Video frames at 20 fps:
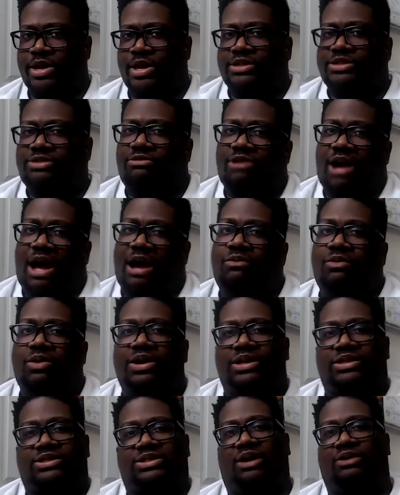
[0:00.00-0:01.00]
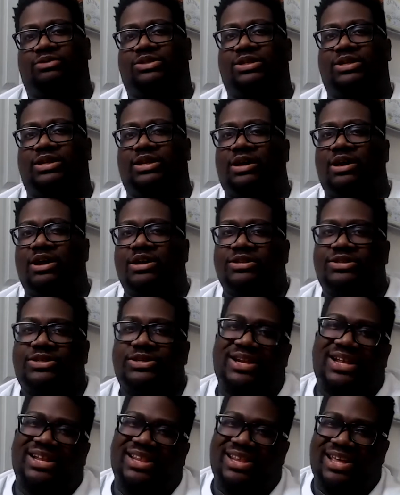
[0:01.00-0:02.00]
So I want to talk to
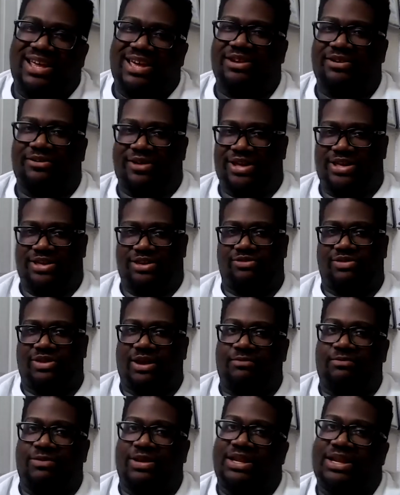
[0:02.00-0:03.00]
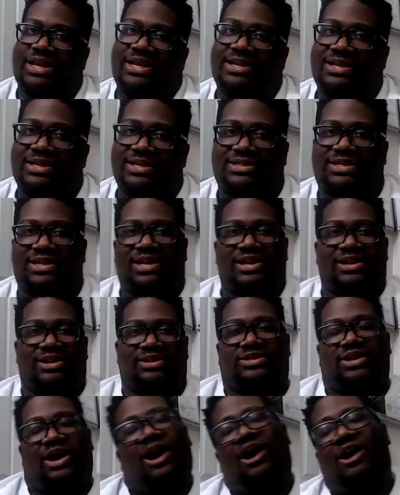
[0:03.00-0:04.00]
the leader in you, that relentless leader,
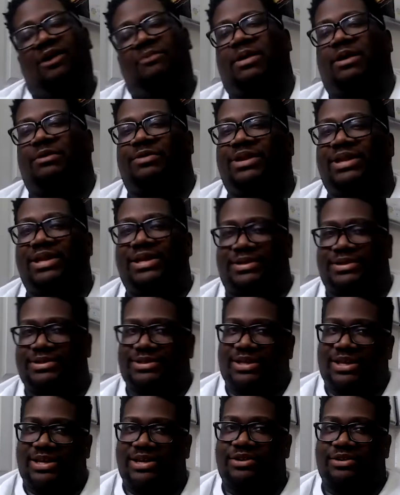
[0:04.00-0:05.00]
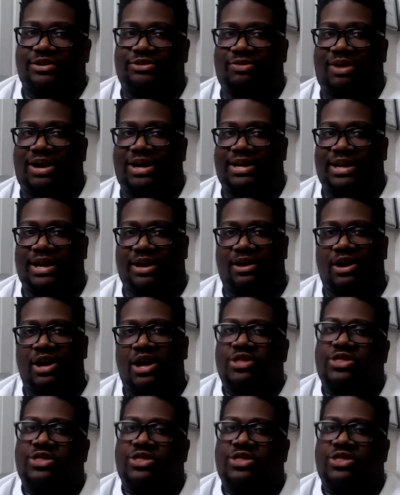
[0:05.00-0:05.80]
to all my relentless leaders right now.